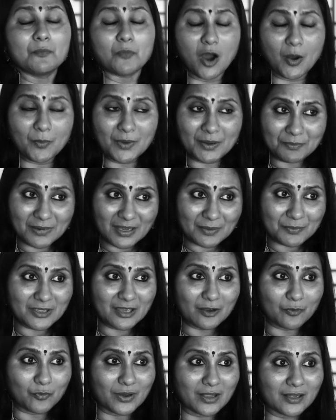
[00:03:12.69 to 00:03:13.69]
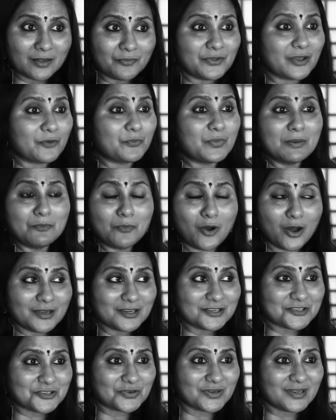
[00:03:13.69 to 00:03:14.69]
Mom and baby are well. We have been
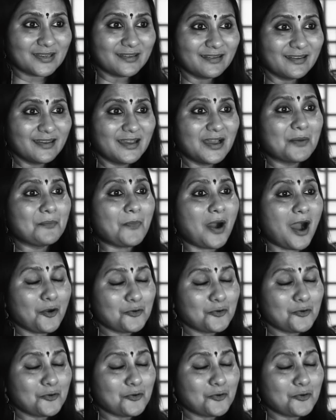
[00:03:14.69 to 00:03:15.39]
monitoring.